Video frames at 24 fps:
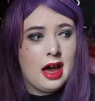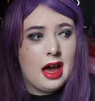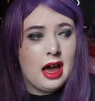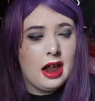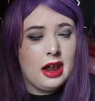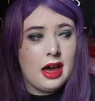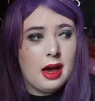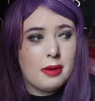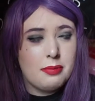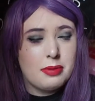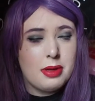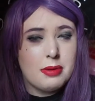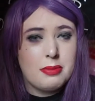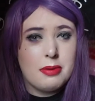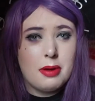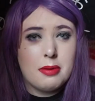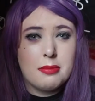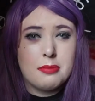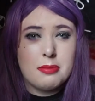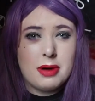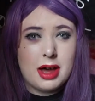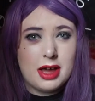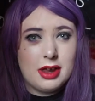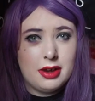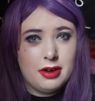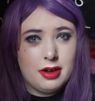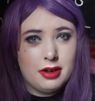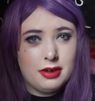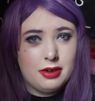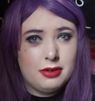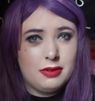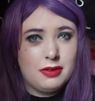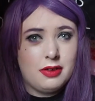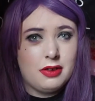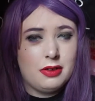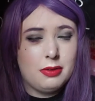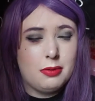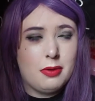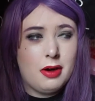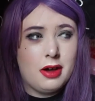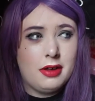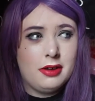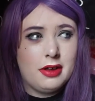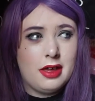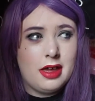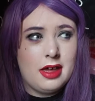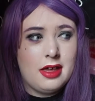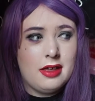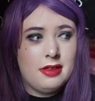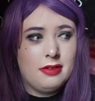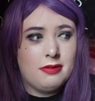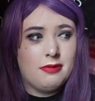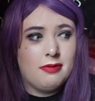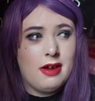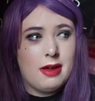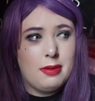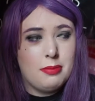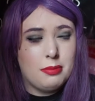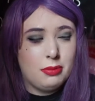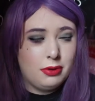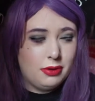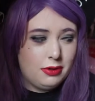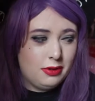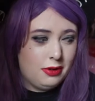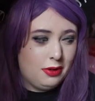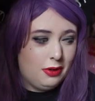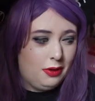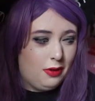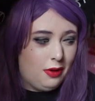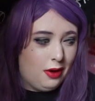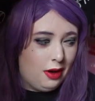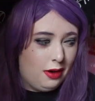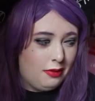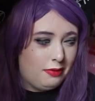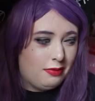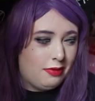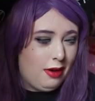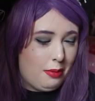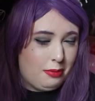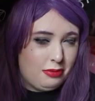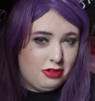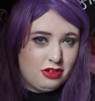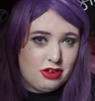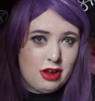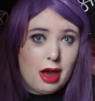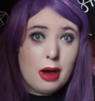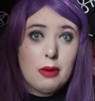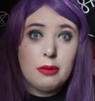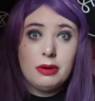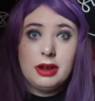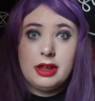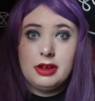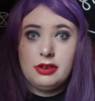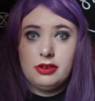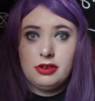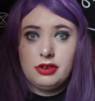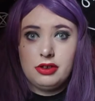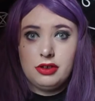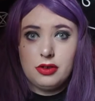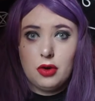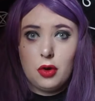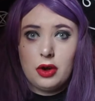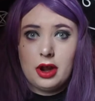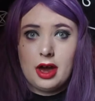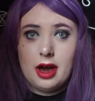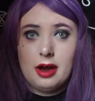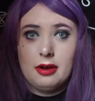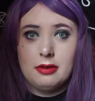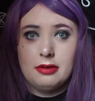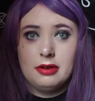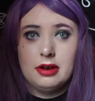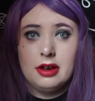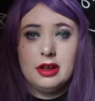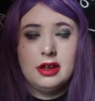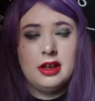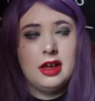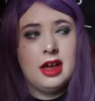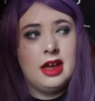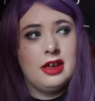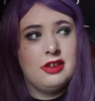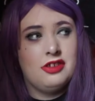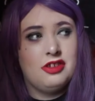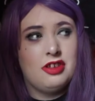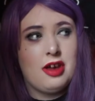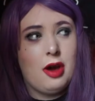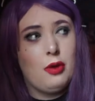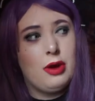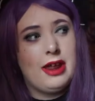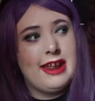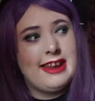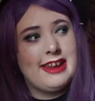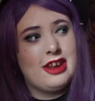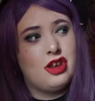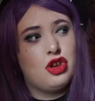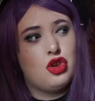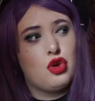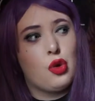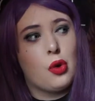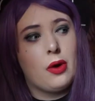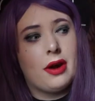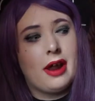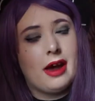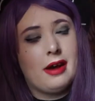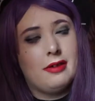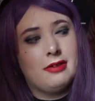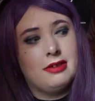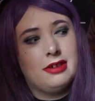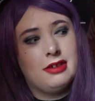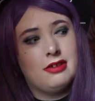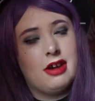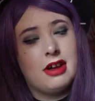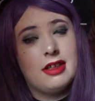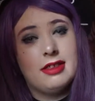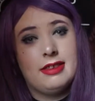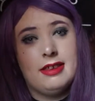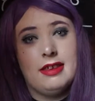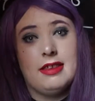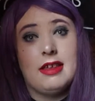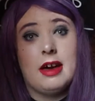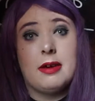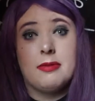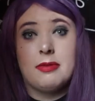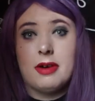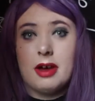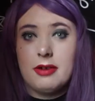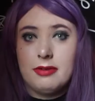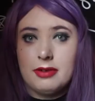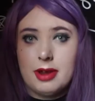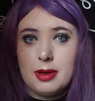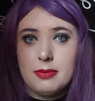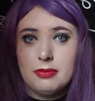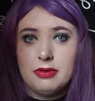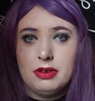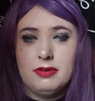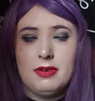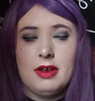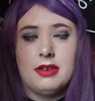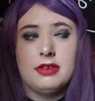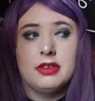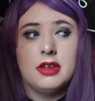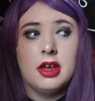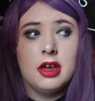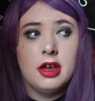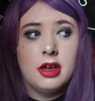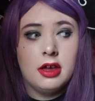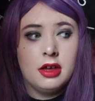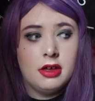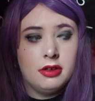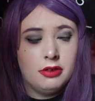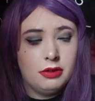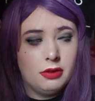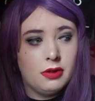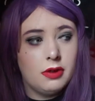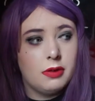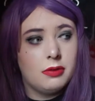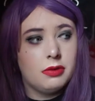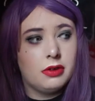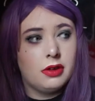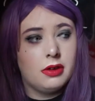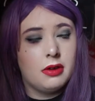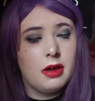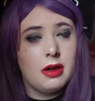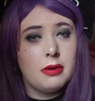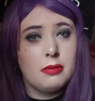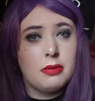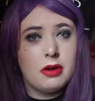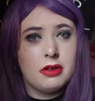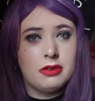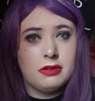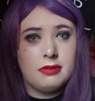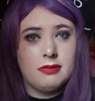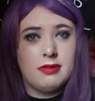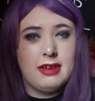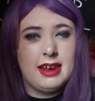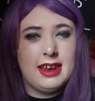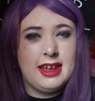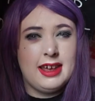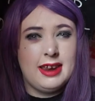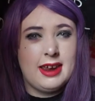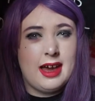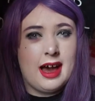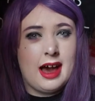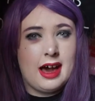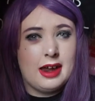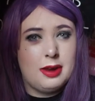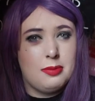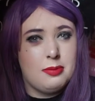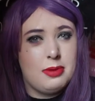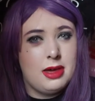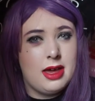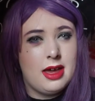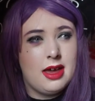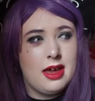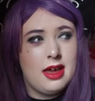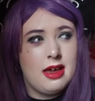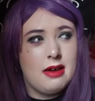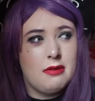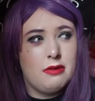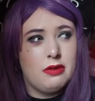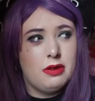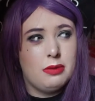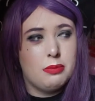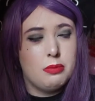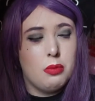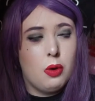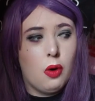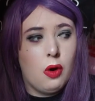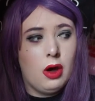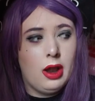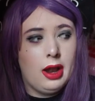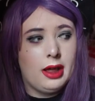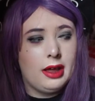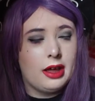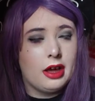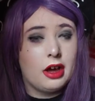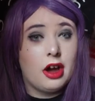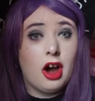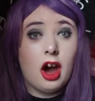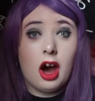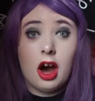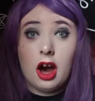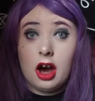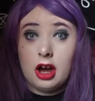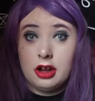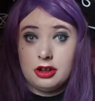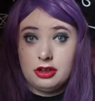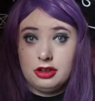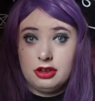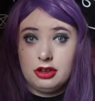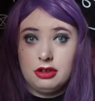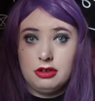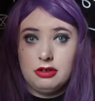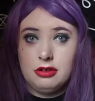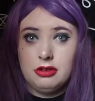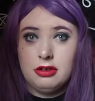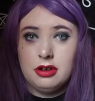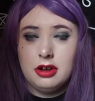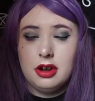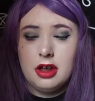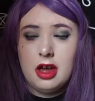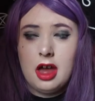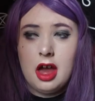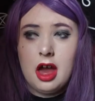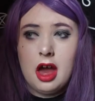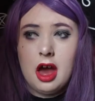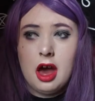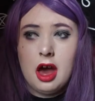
A lot of people might not know this one is Raimundo from Xiaolin Showdown. Xiaolin Showdown. Try and say that 5 times really fast. So it wasn't really an anime, it was more like a cartoon.